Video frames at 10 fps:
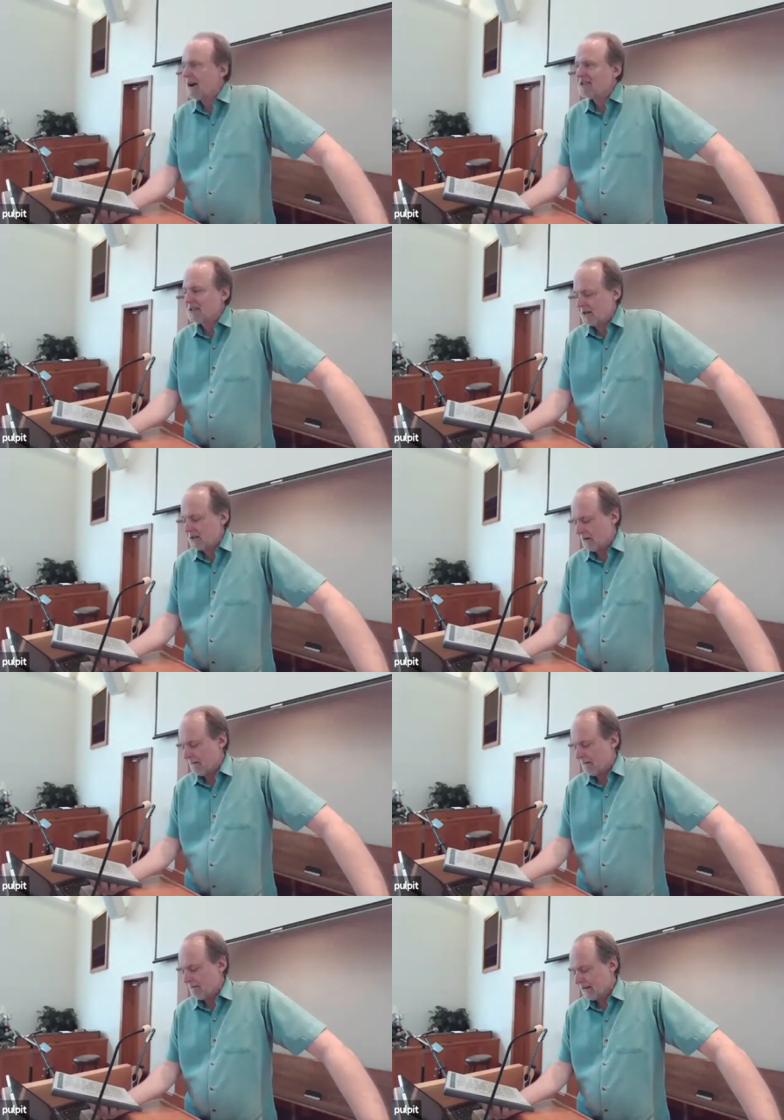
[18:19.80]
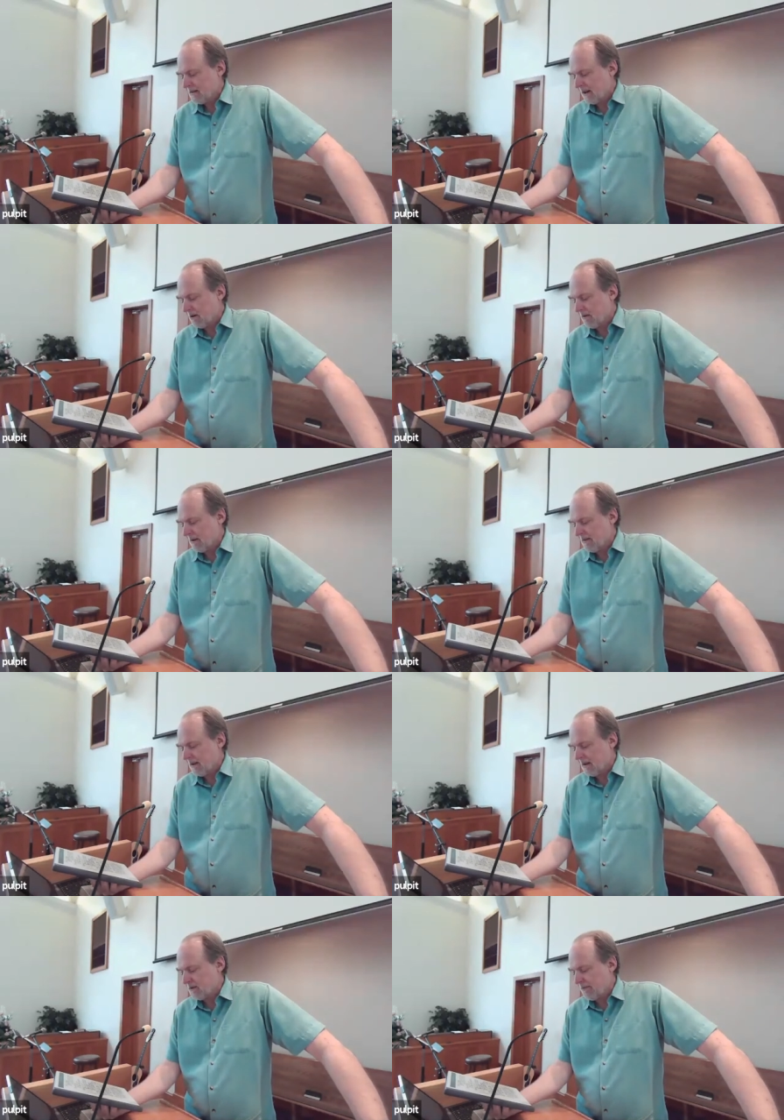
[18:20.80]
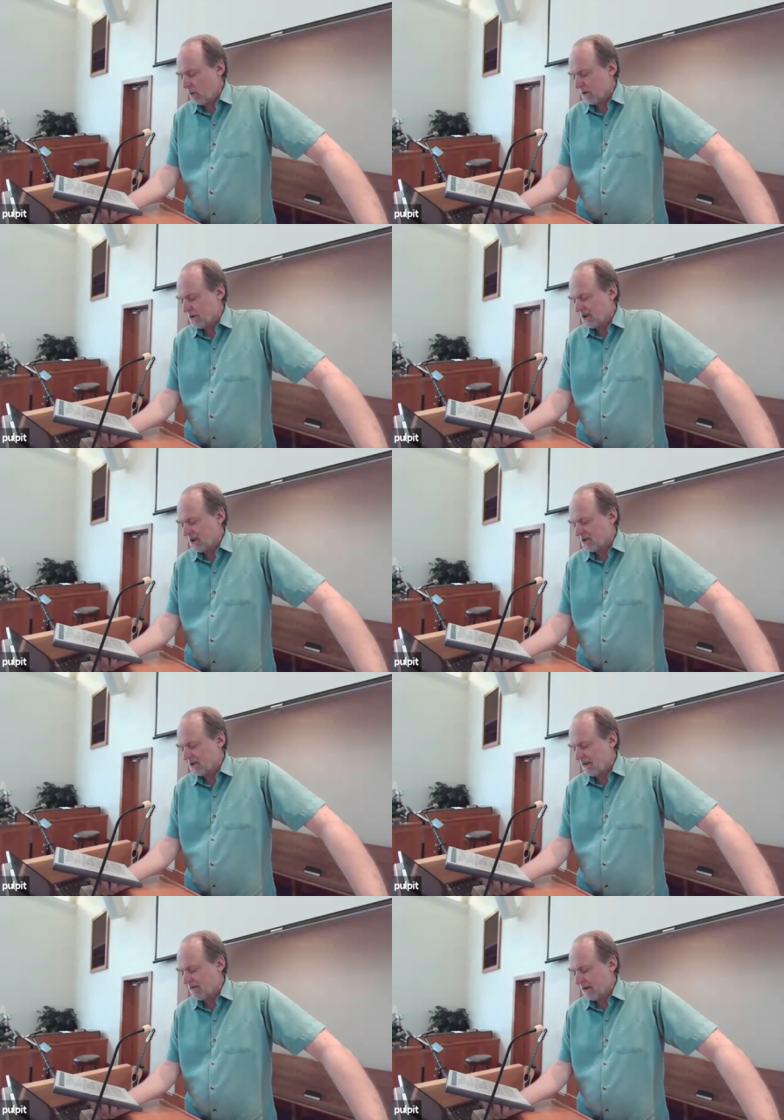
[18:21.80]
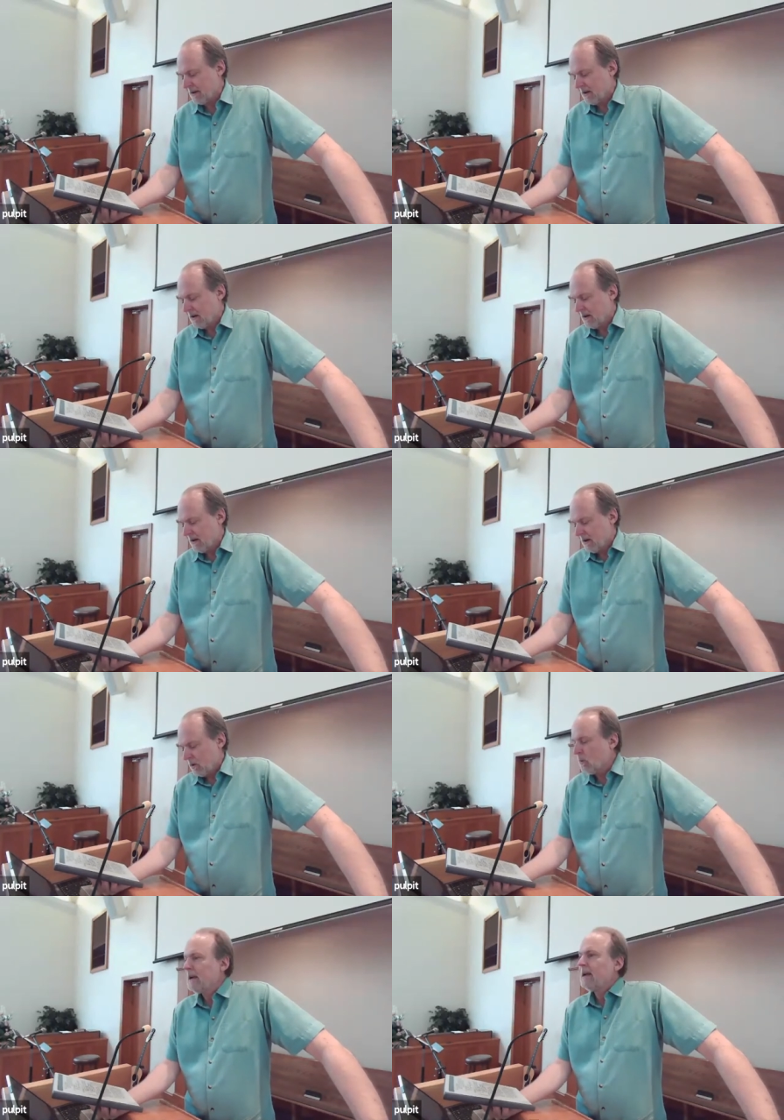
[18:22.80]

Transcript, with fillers: Romans 8:10. Christ is in you. 2 Corinthians 4 6 and 7.